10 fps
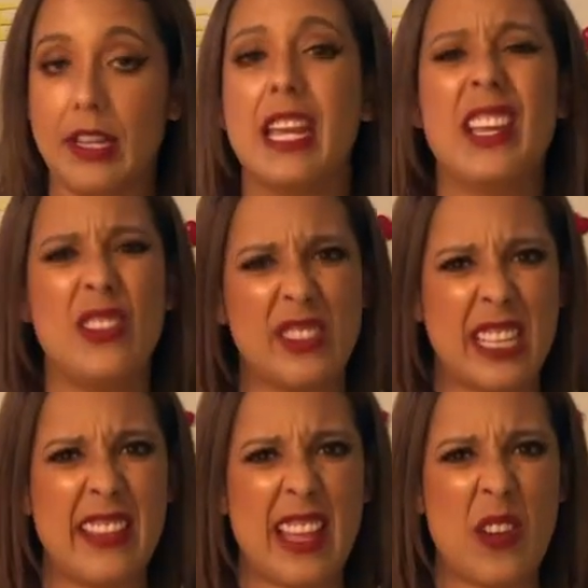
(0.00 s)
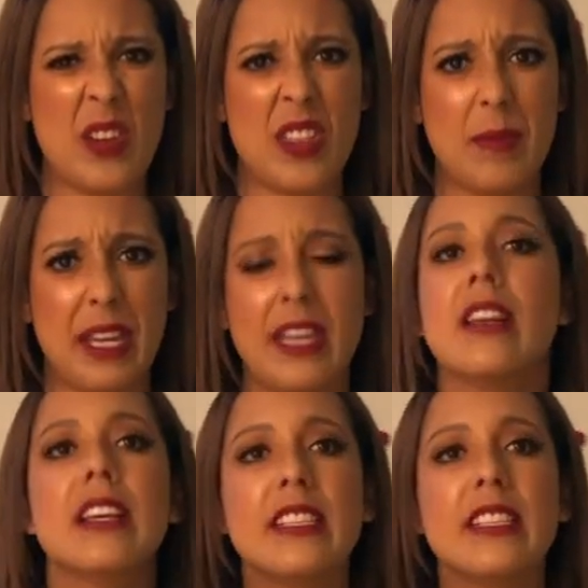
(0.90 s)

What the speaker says: Can you say that with me?